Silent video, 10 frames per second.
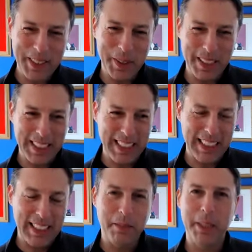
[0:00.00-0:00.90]
So we
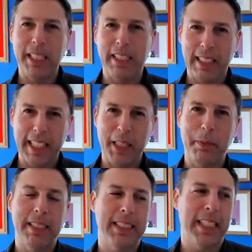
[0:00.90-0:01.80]
did the
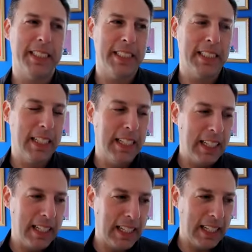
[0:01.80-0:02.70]
90-minute session,
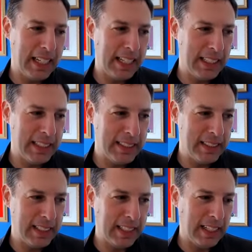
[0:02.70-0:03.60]

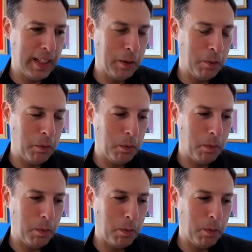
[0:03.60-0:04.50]
and
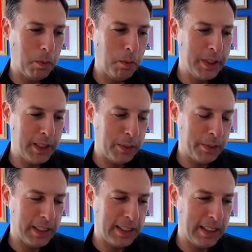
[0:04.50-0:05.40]
we
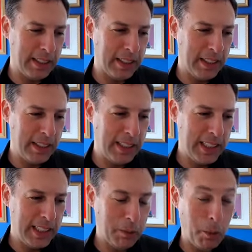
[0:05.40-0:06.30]
stumbled on
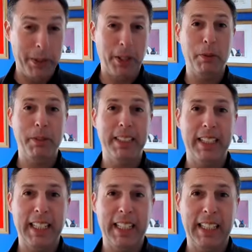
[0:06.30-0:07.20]
what we thought was the
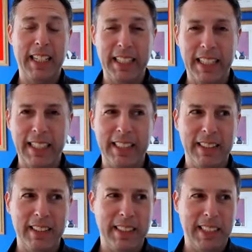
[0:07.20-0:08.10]
thing. And
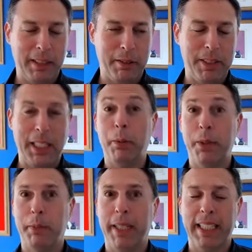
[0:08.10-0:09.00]
it was
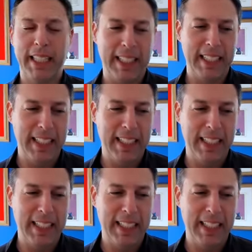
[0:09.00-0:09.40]
a big thing.